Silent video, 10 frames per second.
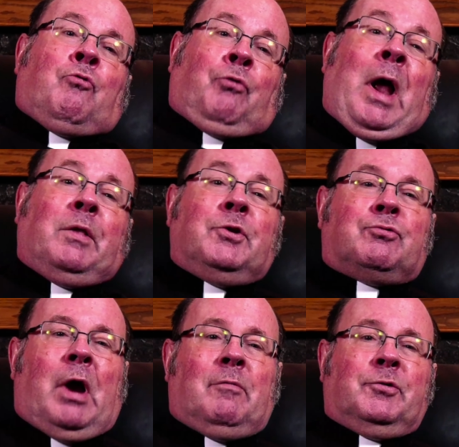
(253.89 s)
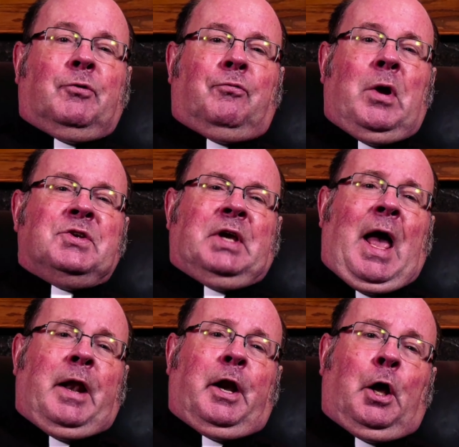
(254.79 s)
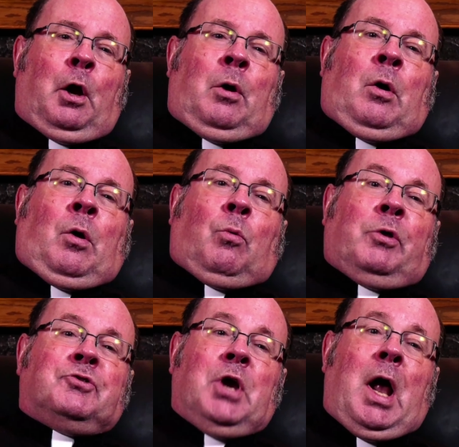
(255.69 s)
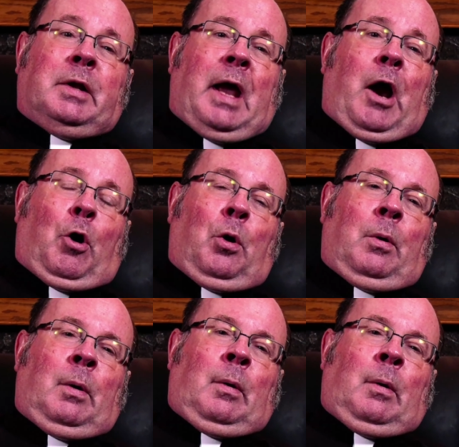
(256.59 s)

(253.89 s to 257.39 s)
Franklin traveled to French Canada with John Carroll,